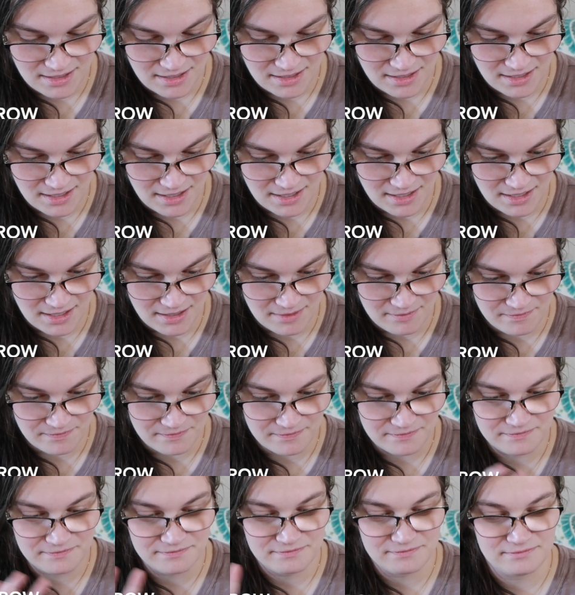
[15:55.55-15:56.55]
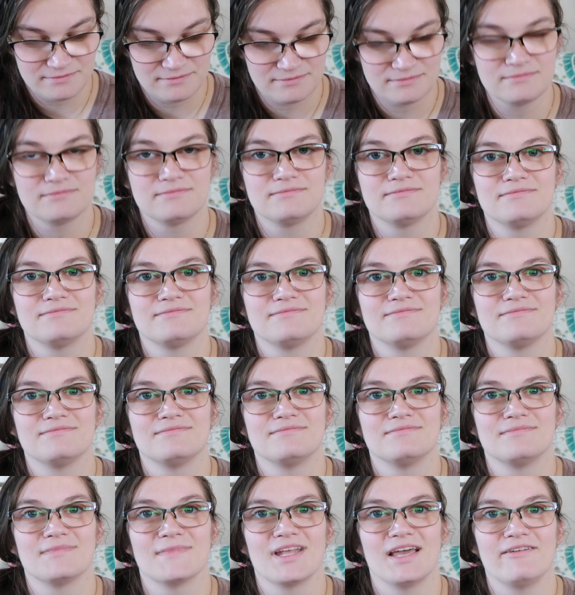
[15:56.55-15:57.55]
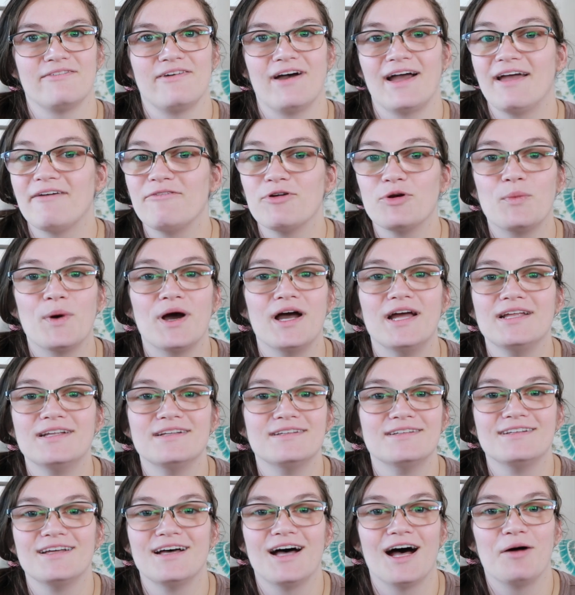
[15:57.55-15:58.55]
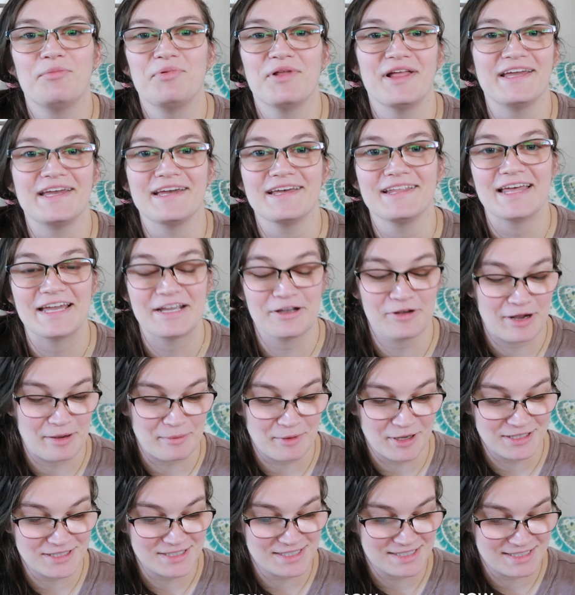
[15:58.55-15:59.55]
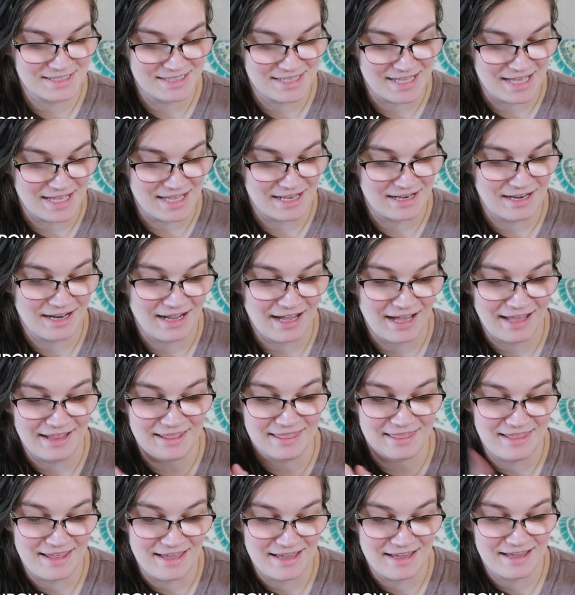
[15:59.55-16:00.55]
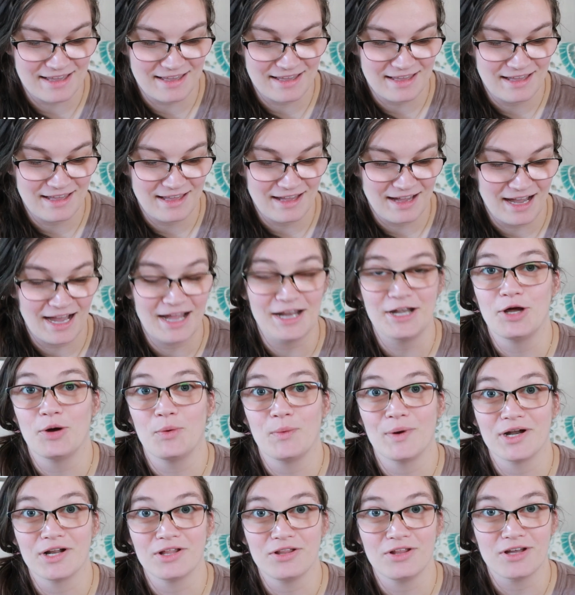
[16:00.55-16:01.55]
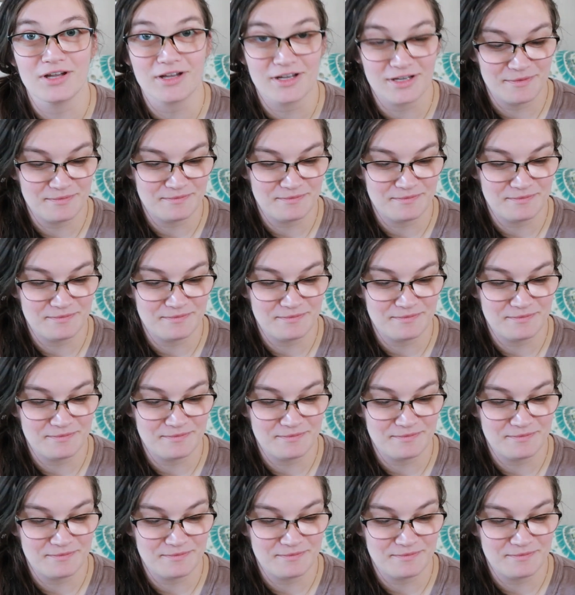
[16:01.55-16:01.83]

if I ever want a blanket like Grandma's, then I think I know where to look.